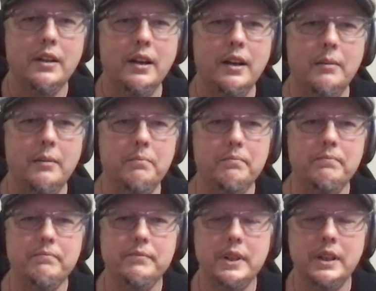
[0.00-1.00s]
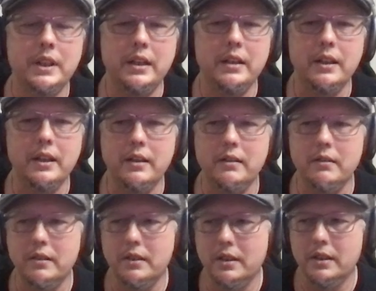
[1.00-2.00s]
And he
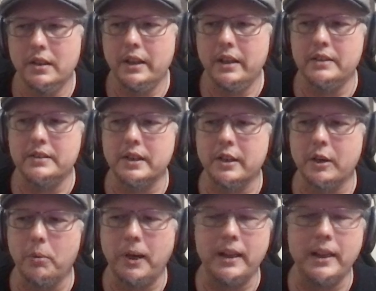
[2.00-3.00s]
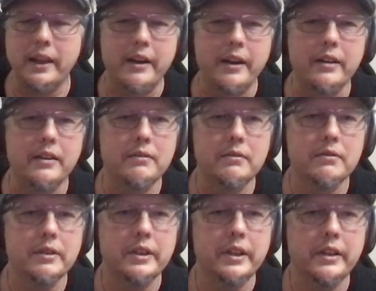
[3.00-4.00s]
doesn't go by Larry
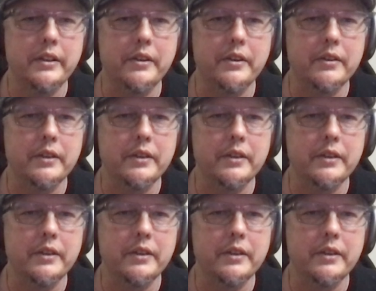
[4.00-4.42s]
either.